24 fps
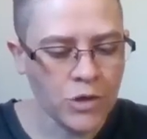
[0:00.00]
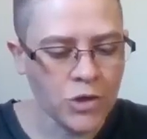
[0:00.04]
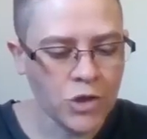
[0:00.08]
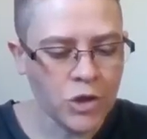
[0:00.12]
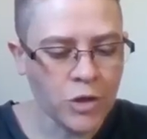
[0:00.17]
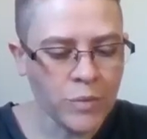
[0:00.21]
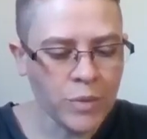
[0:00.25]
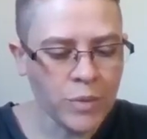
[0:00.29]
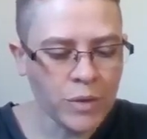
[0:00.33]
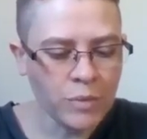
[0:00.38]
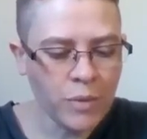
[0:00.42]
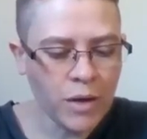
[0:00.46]

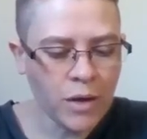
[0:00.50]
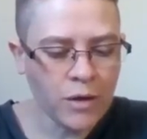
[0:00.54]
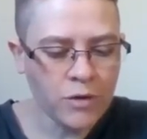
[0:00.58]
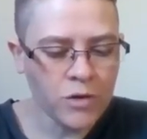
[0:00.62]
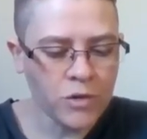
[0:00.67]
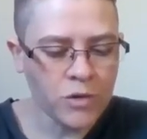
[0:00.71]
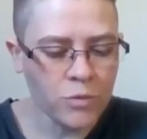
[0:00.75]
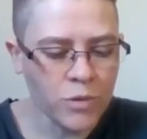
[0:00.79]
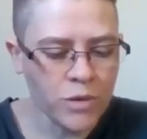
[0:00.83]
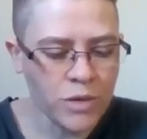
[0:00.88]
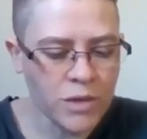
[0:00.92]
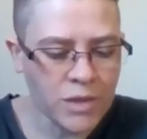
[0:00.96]
Jumping
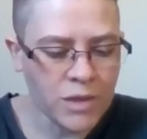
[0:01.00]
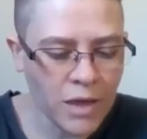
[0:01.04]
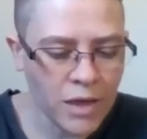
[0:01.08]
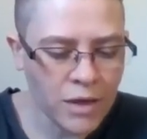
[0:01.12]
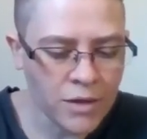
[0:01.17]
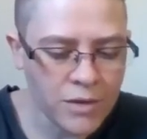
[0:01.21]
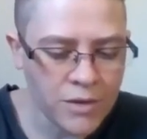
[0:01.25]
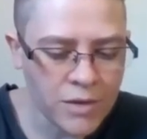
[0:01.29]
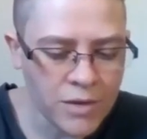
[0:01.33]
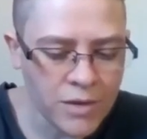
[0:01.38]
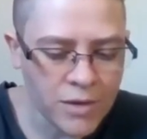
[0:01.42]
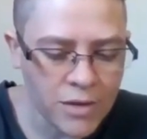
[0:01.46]
Mouse was
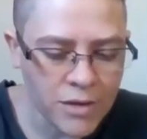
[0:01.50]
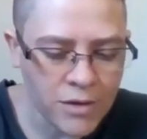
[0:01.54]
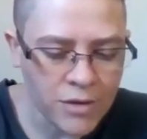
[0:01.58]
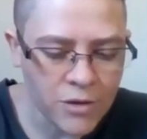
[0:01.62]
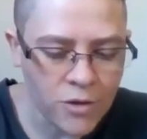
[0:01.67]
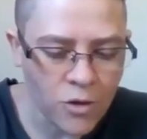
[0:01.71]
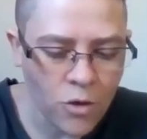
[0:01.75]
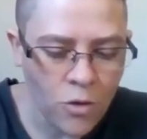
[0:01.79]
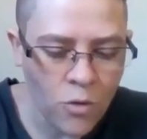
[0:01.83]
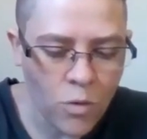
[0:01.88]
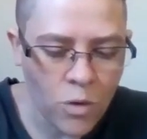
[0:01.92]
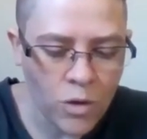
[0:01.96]
sad to see
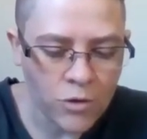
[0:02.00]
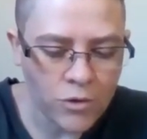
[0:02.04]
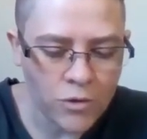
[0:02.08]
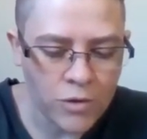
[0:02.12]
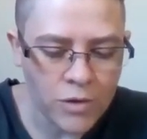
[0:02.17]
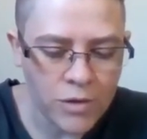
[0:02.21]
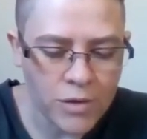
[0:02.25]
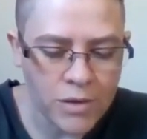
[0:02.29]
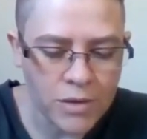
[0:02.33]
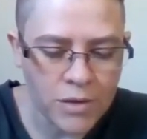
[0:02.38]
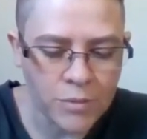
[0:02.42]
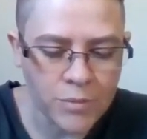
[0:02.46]
so
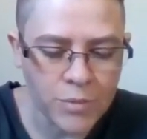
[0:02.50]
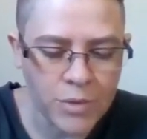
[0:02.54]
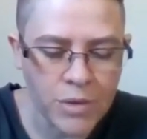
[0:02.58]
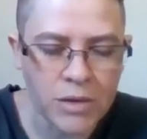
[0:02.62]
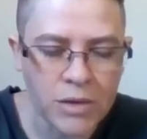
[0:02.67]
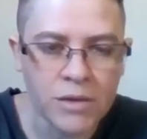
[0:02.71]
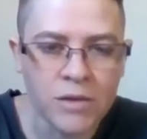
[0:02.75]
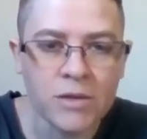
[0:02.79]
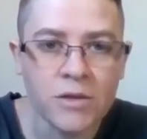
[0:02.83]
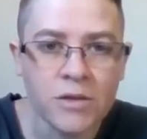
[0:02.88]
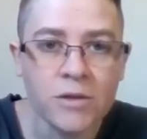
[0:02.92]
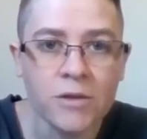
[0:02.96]
wondrous a
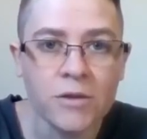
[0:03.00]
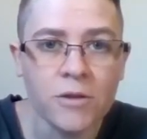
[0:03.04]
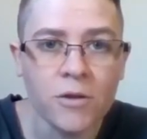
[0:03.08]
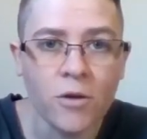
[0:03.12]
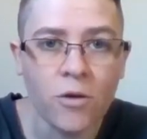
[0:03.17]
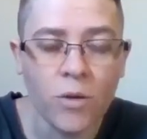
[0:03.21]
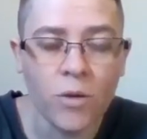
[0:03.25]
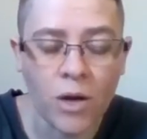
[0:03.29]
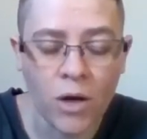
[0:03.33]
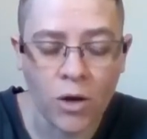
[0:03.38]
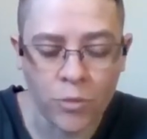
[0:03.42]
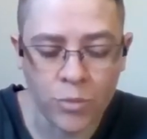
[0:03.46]
beast
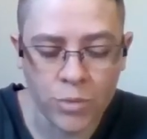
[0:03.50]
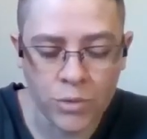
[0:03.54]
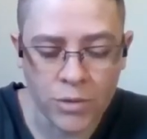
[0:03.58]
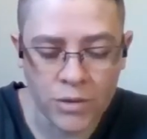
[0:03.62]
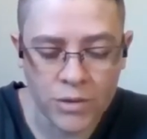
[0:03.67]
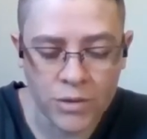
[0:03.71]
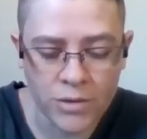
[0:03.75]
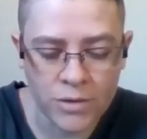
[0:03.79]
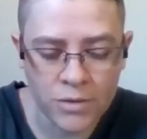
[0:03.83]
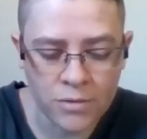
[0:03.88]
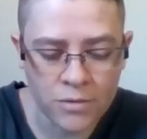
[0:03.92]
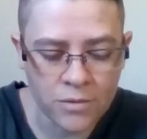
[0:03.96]
so
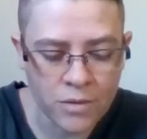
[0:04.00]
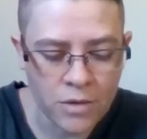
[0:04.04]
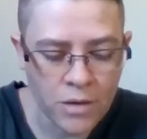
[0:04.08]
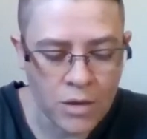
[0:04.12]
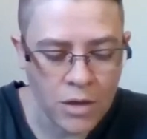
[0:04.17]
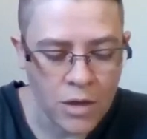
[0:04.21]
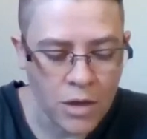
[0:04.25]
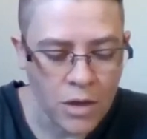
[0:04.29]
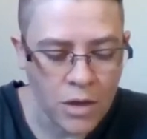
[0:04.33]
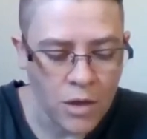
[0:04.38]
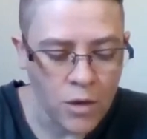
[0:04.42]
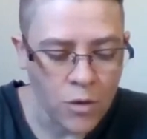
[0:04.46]
helpless.
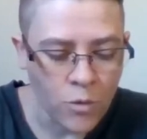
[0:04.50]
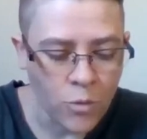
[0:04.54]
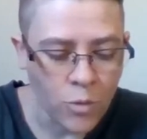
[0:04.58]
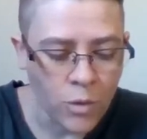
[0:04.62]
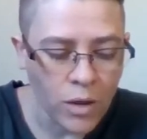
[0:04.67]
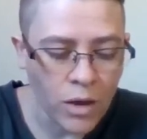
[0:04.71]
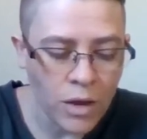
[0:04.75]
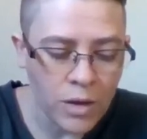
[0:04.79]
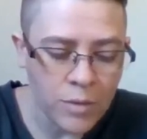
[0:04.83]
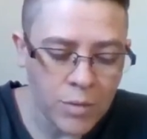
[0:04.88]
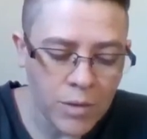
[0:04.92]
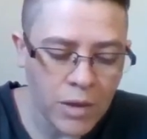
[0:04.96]

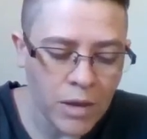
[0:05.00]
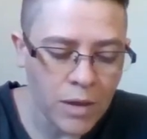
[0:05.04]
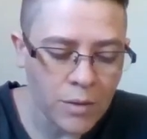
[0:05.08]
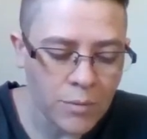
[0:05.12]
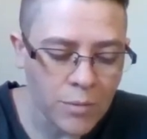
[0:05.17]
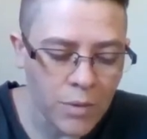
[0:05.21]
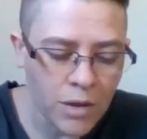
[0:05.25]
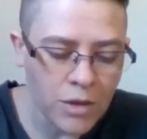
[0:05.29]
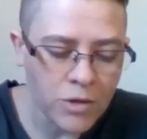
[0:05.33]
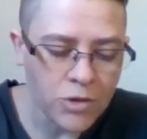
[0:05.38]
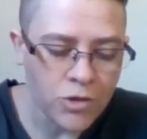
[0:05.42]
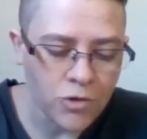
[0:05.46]
"When I
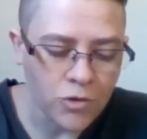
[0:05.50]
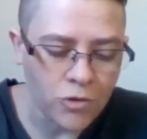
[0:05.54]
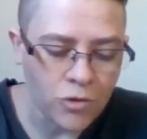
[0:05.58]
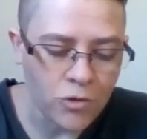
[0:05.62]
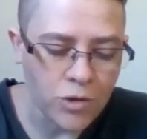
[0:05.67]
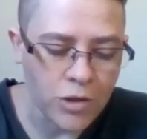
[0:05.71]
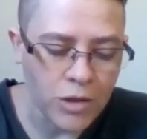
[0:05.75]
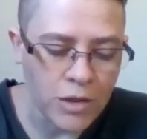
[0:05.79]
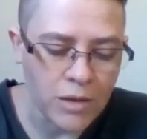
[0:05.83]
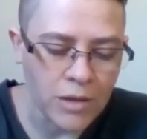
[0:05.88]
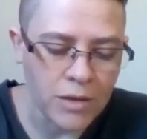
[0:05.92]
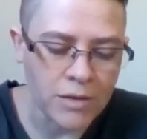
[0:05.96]
began my
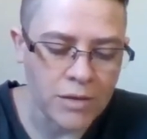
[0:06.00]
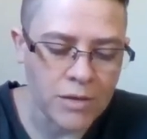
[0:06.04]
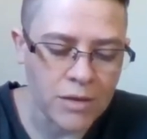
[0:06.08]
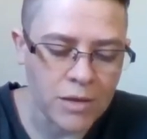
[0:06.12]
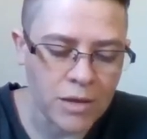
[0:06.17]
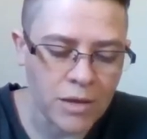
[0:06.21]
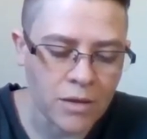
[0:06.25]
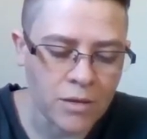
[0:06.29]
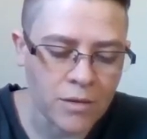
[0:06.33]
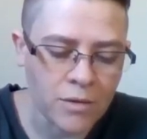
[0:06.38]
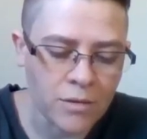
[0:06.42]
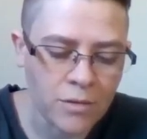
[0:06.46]
journey," he
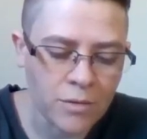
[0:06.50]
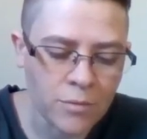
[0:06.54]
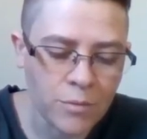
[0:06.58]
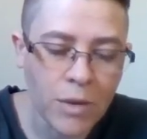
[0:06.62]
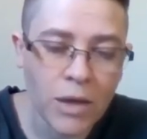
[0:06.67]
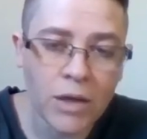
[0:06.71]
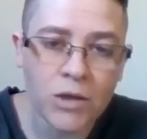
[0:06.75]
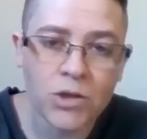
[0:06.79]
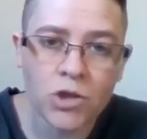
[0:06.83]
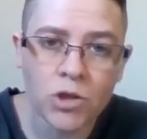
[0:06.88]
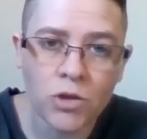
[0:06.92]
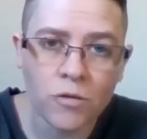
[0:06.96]
said,
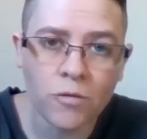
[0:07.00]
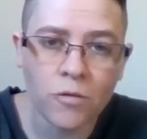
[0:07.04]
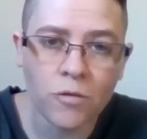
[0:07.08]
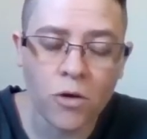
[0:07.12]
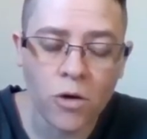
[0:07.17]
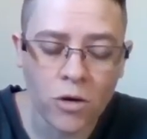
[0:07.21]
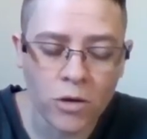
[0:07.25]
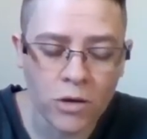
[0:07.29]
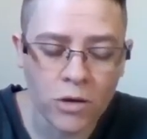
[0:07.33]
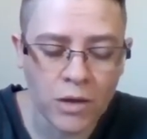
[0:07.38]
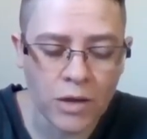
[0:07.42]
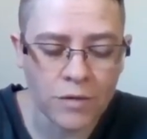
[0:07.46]
"Magic
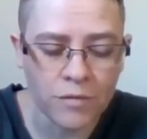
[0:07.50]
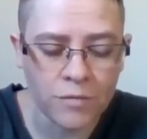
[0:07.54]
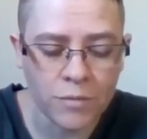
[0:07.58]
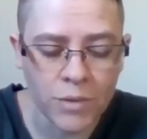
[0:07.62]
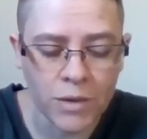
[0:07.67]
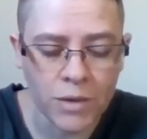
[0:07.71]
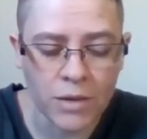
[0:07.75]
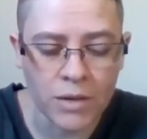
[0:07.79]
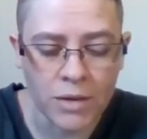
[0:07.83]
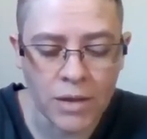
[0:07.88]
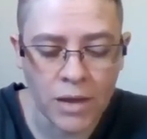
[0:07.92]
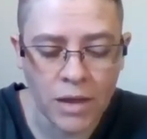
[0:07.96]
Frog gave
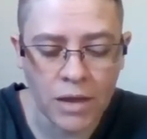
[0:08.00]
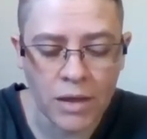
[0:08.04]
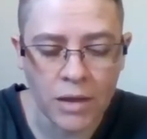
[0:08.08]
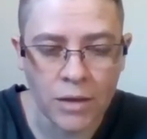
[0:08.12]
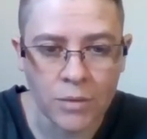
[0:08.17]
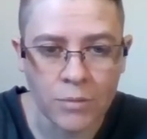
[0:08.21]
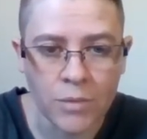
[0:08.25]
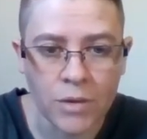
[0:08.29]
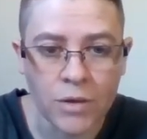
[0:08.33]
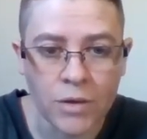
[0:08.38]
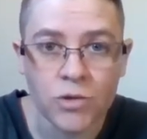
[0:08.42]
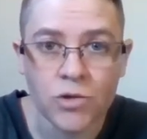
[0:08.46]
me a
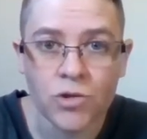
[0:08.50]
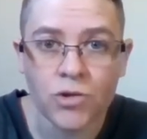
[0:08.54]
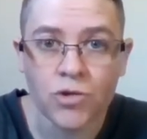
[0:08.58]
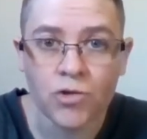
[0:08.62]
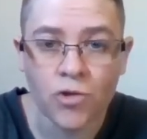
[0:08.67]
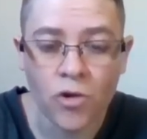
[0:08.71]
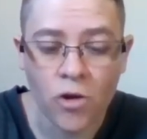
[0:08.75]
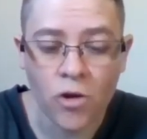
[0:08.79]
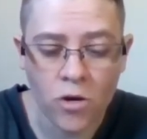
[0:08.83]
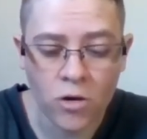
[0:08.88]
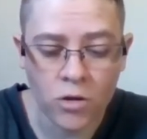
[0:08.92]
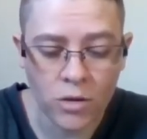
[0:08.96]
name and
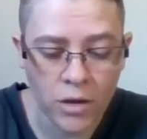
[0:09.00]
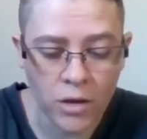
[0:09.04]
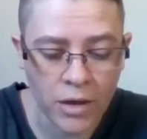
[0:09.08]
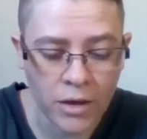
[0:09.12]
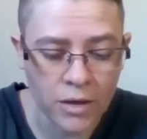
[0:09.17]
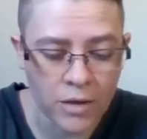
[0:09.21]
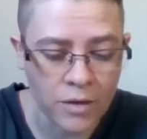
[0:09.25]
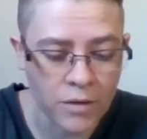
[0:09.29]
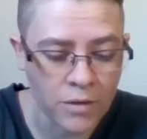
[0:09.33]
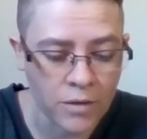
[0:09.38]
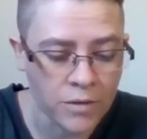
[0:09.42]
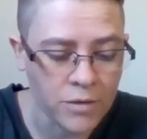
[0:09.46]
strong
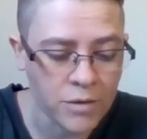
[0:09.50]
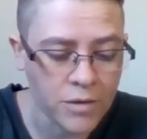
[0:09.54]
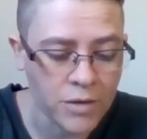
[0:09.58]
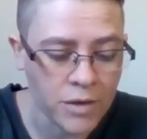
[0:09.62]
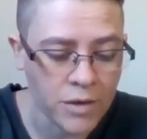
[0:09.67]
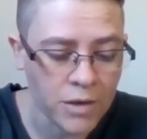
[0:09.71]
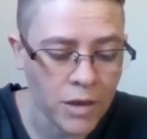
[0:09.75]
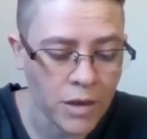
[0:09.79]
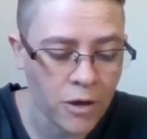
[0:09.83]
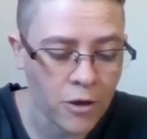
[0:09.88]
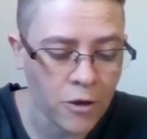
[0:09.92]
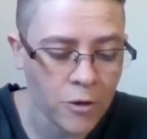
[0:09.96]
legs
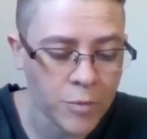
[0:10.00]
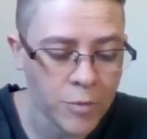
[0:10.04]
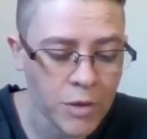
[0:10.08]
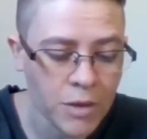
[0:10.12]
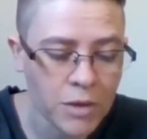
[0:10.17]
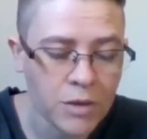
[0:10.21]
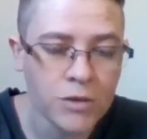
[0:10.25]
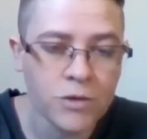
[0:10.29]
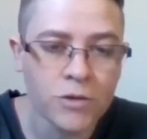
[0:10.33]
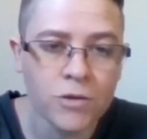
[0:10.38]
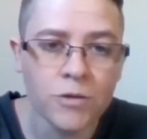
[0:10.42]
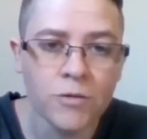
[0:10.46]
to carry
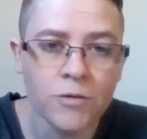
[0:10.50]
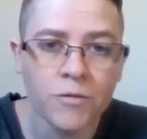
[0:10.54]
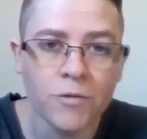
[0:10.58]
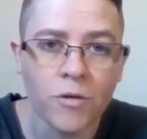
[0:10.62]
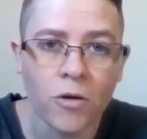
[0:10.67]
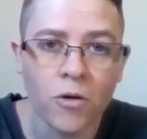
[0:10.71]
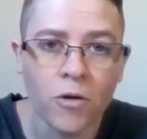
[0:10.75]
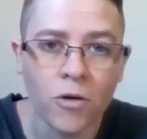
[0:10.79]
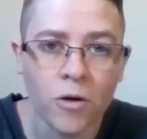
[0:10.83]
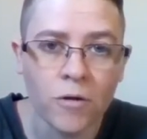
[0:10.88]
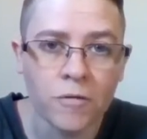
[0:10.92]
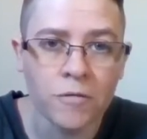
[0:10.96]
me to the
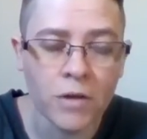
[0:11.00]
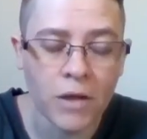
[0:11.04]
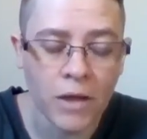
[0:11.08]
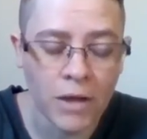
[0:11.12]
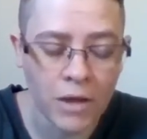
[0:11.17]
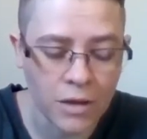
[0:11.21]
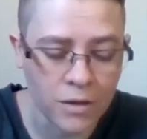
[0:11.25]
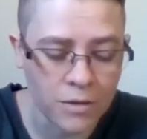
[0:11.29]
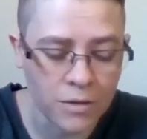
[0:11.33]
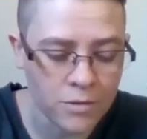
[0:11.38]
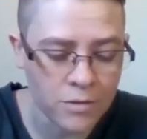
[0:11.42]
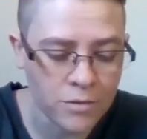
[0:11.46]
far-off
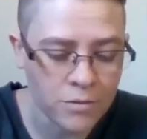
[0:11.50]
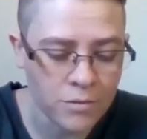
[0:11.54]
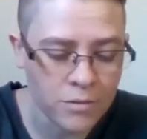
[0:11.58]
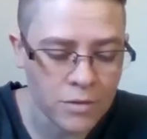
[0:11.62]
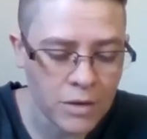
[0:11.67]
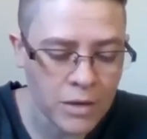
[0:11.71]
land.